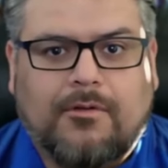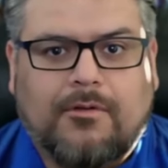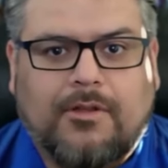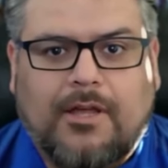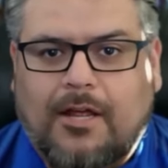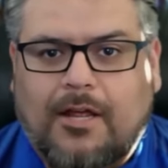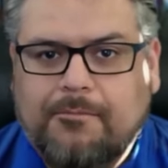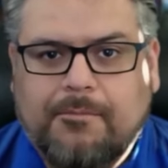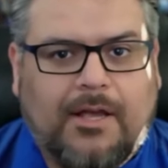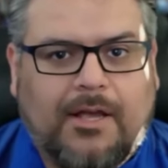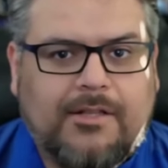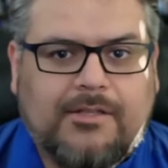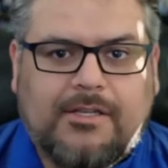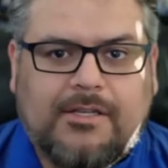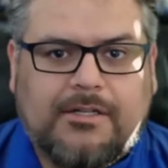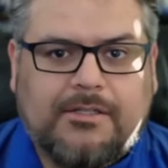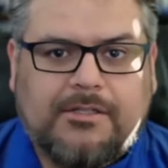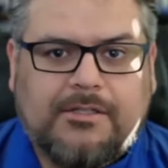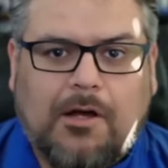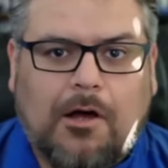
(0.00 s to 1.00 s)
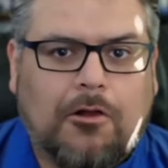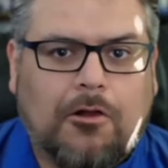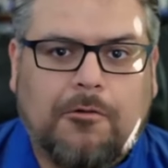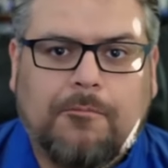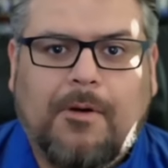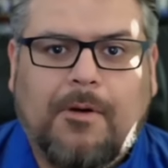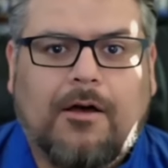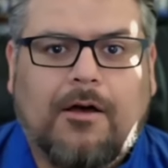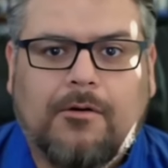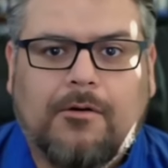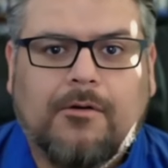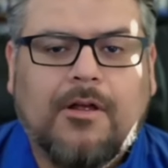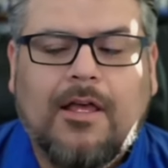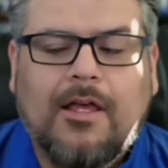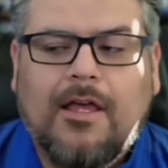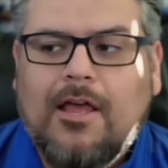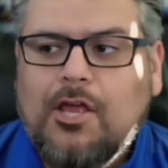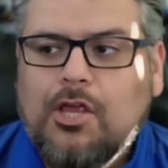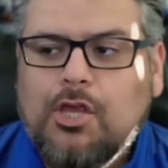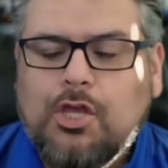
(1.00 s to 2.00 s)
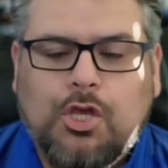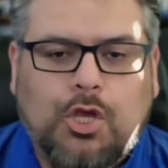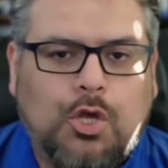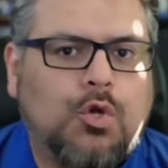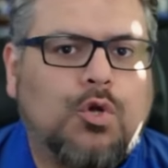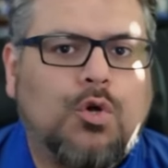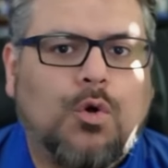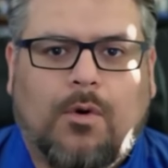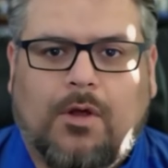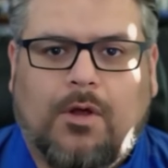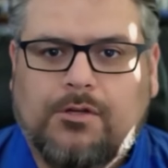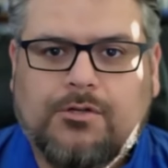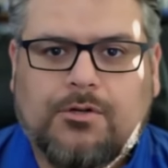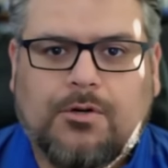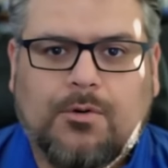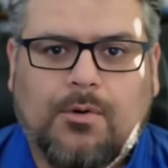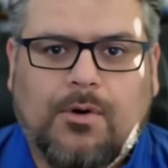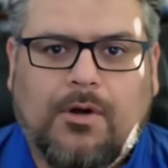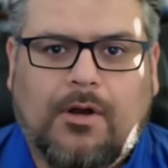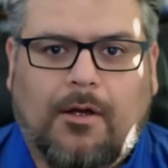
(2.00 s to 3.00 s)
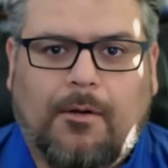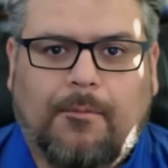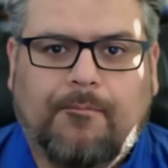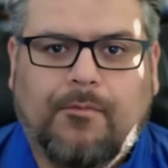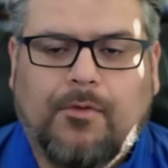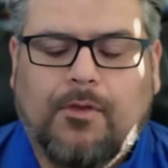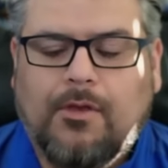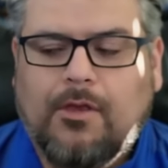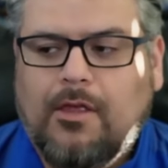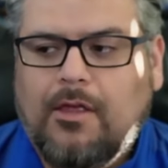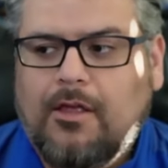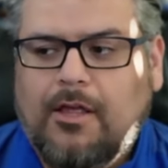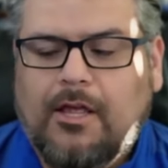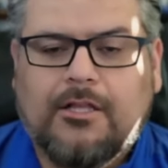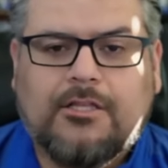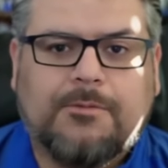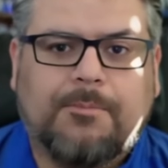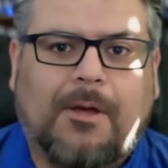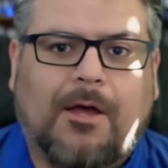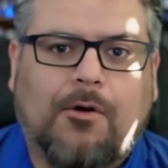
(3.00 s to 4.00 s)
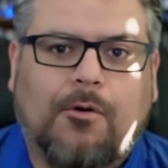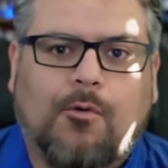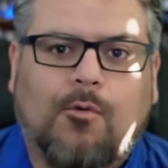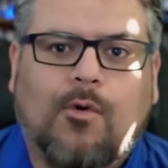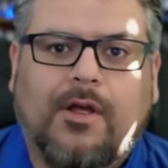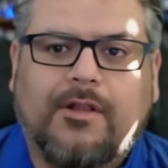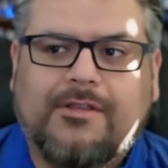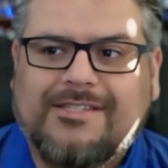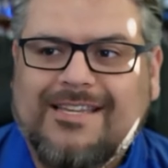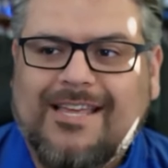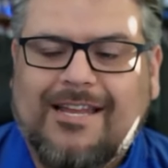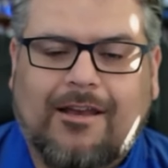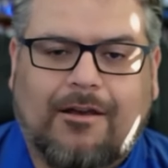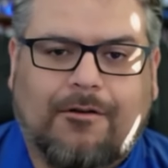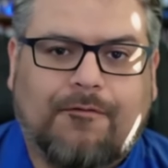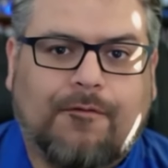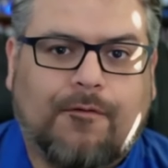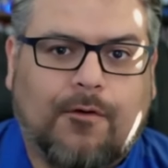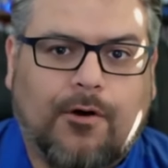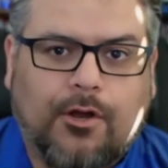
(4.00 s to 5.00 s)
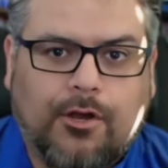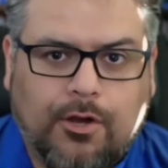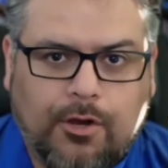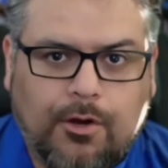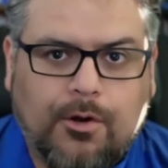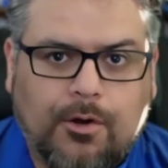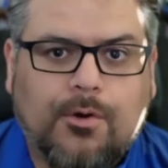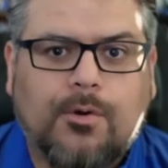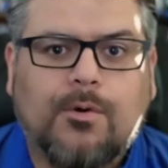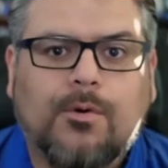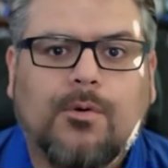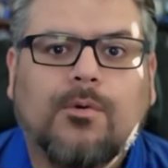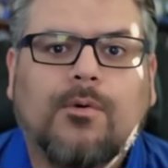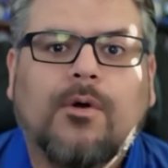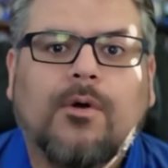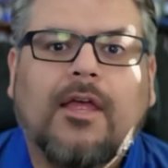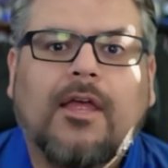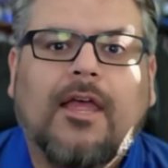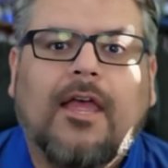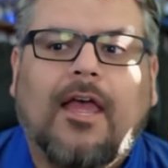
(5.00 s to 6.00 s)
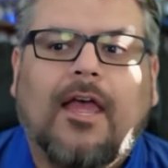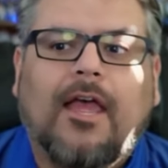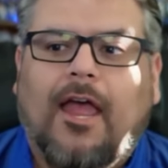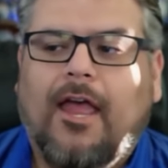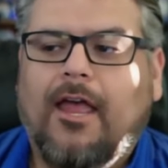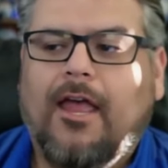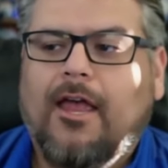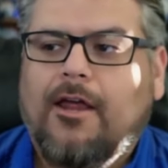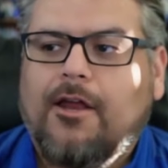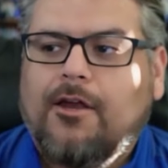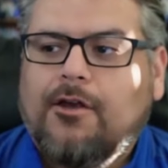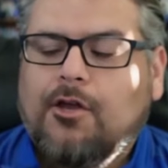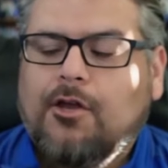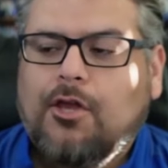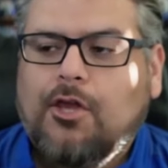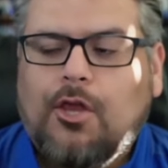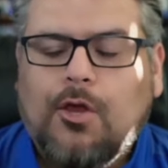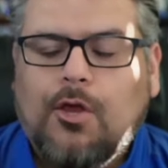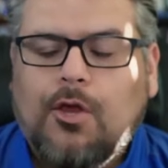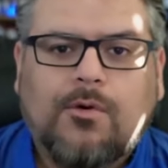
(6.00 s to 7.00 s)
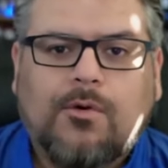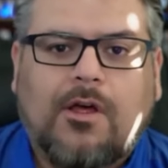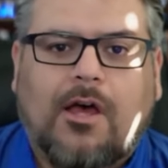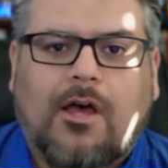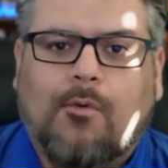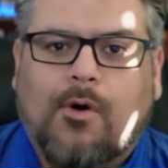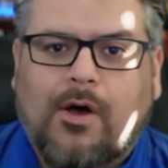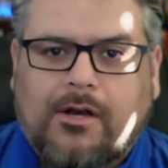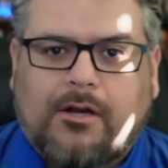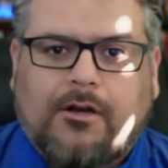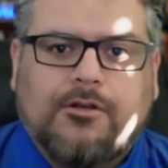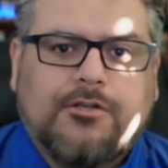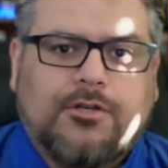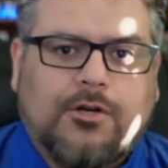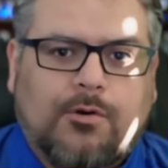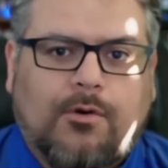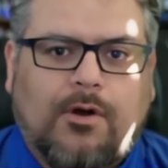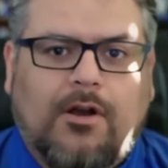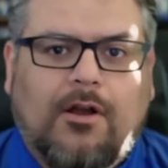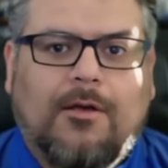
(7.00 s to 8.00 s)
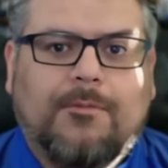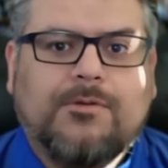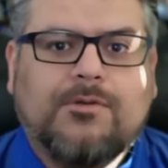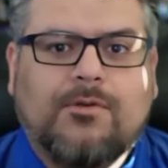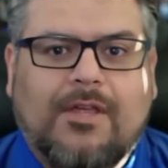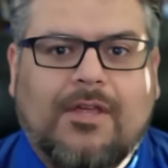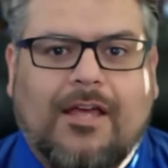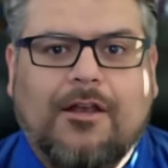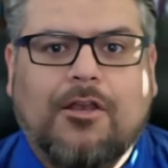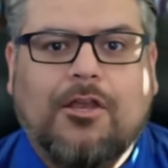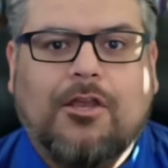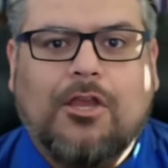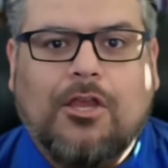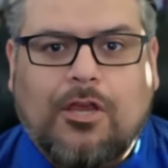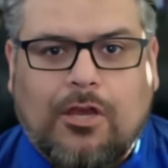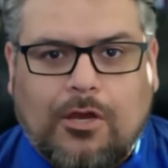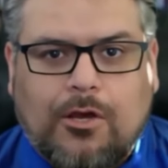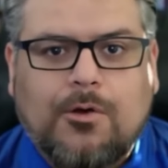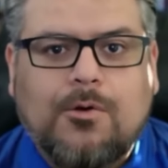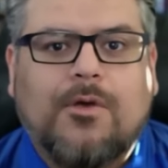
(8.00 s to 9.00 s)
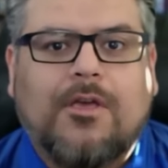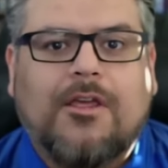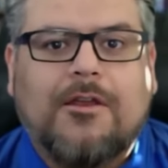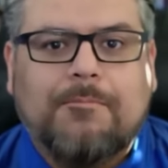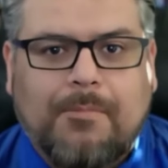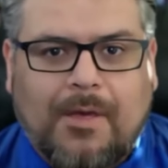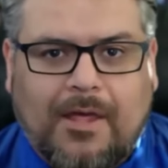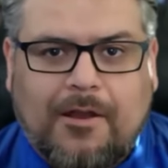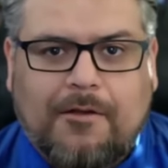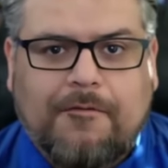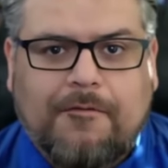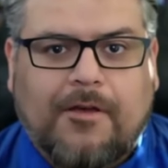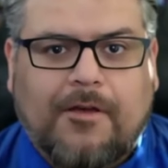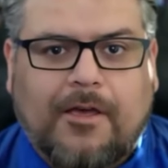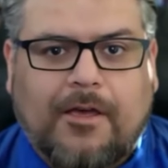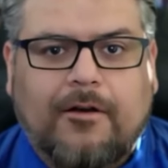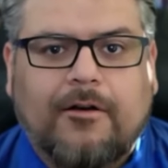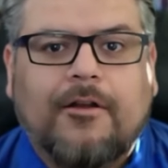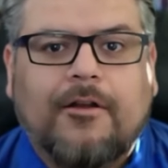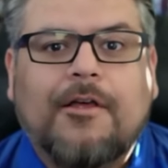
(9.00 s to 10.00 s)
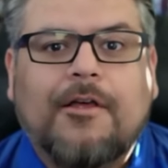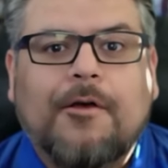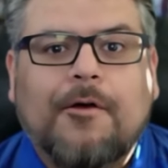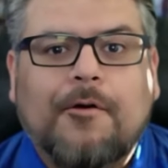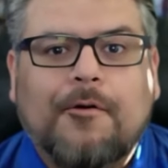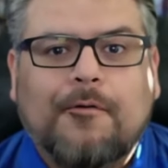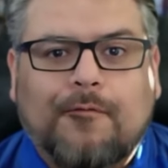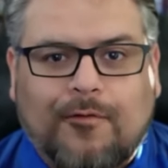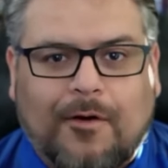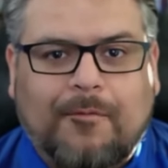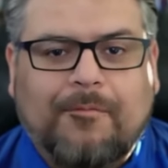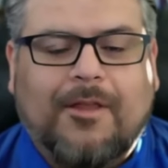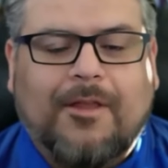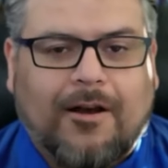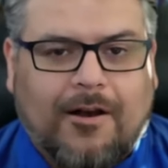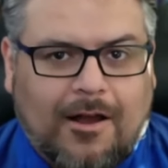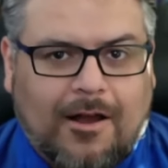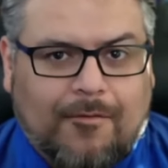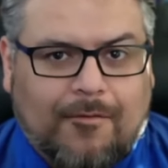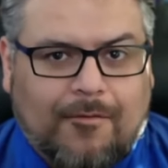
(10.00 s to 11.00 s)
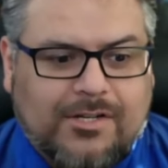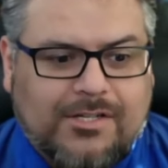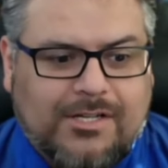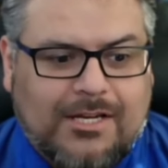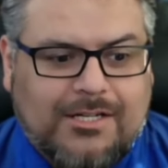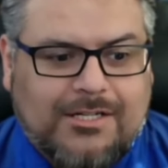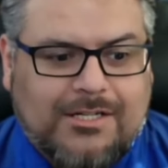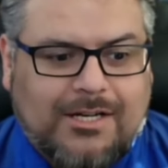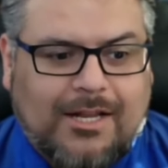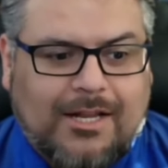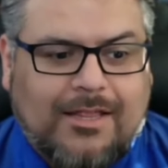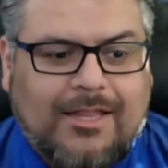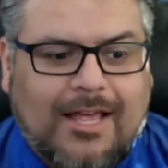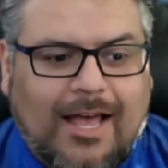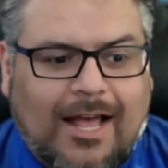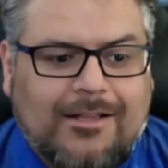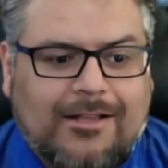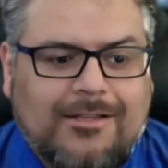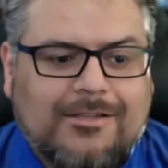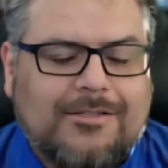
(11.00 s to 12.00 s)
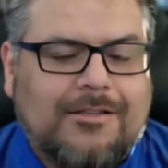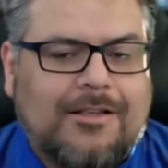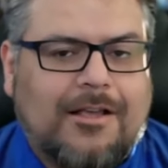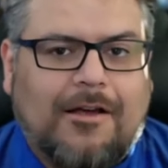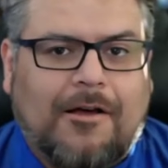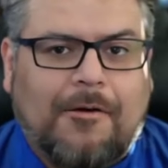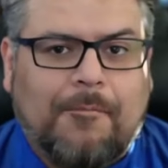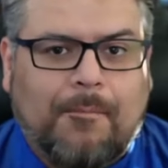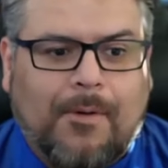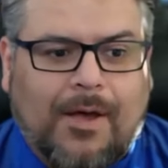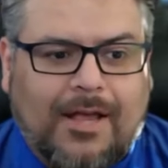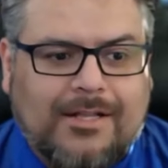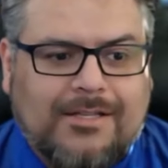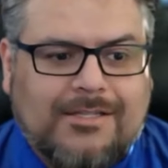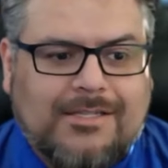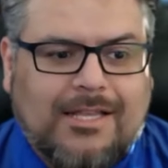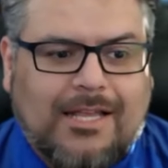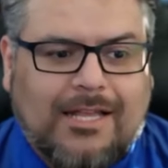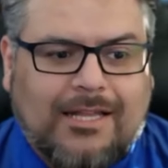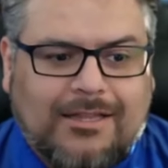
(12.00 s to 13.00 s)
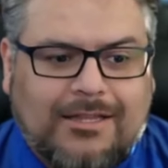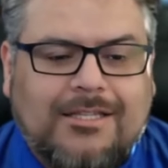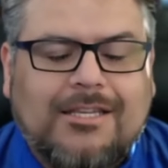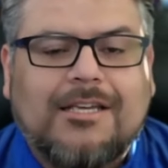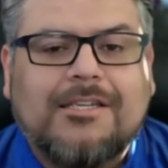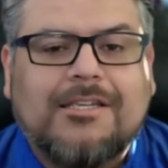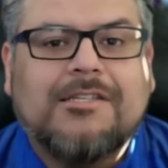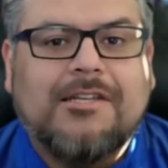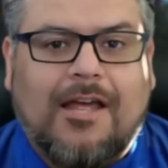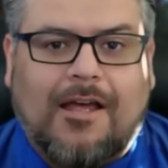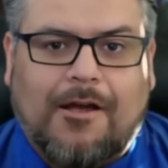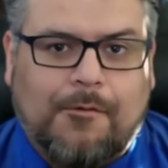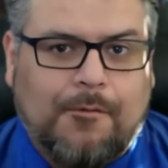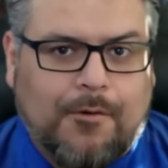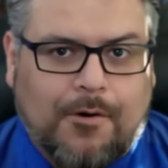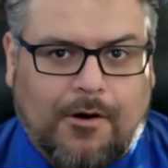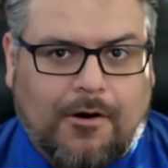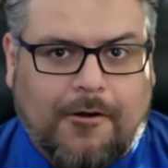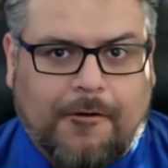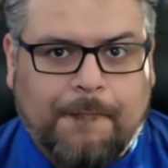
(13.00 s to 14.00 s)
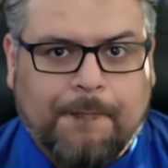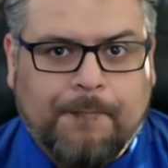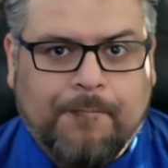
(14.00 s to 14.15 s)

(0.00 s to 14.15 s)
That mindset is all about you don't want to screw it up. It's about what's in it for you and you not wanting to screw it up so that you can benefit from that conversation. And that's a mindset that does not work.